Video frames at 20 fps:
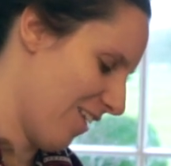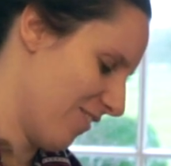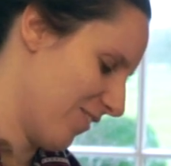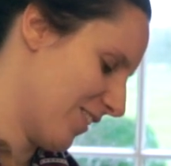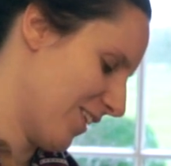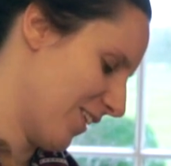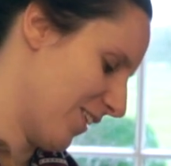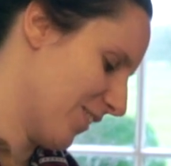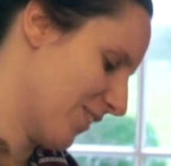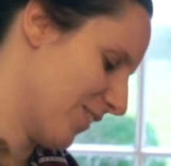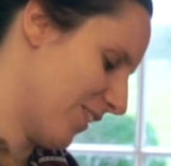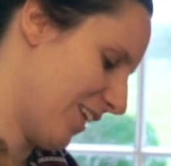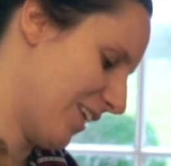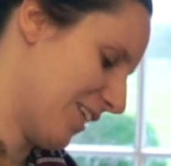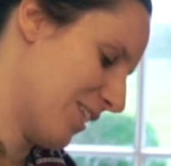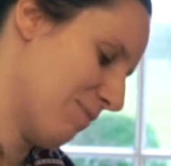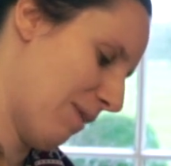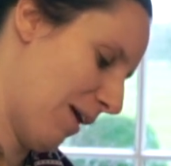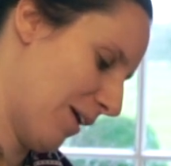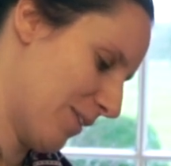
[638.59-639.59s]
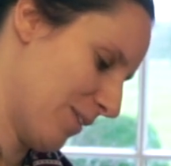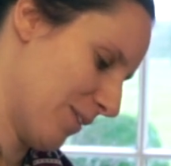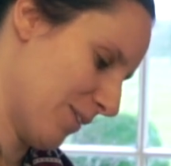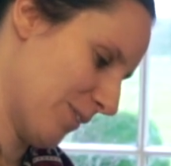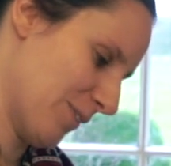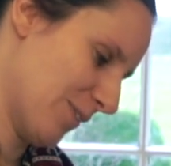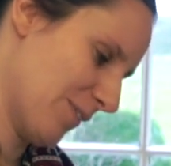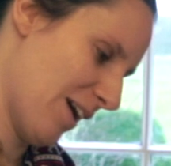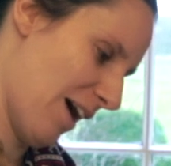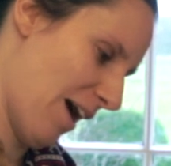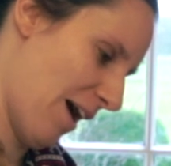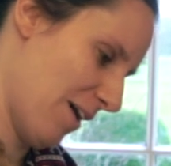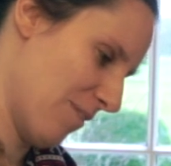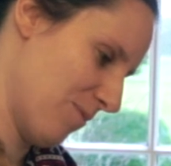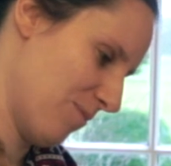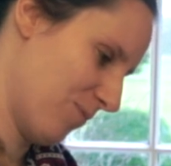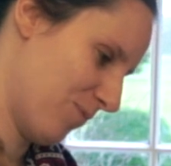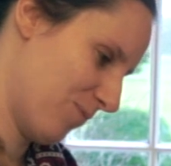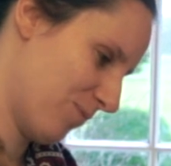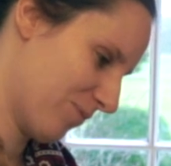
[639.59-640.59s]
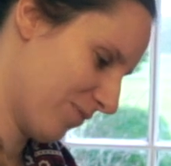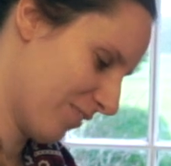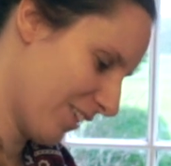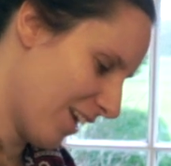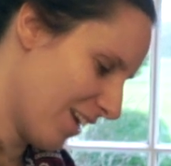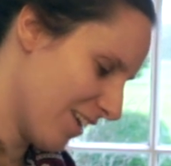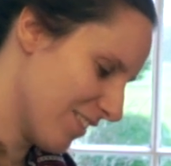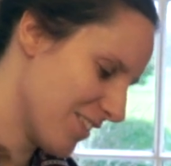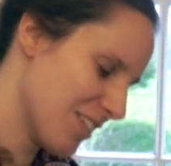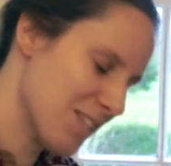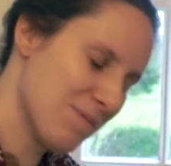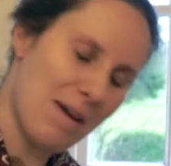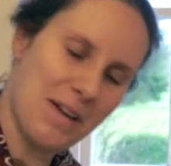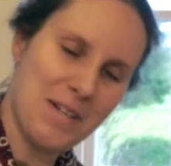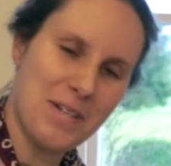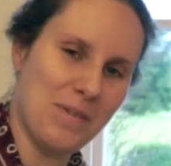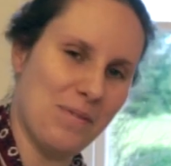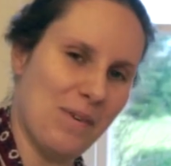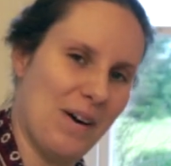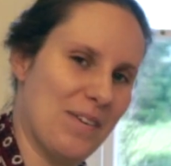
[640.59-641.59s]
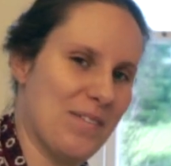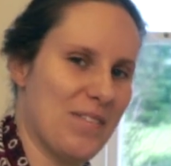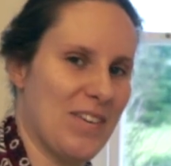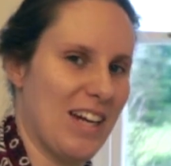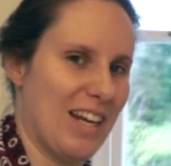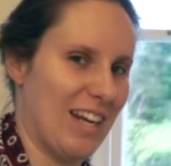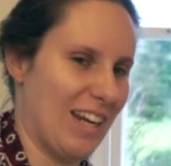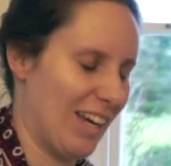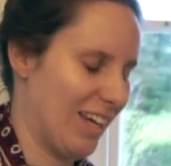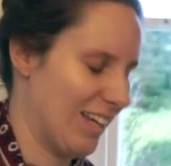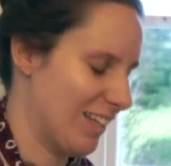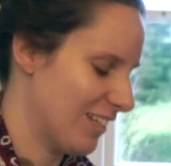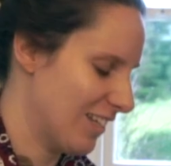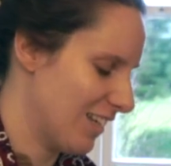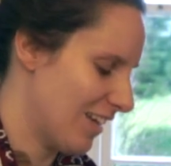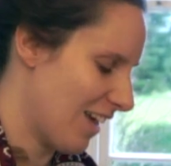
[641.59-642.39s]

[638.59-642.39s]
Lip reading: so it was really special. It's a special one, really.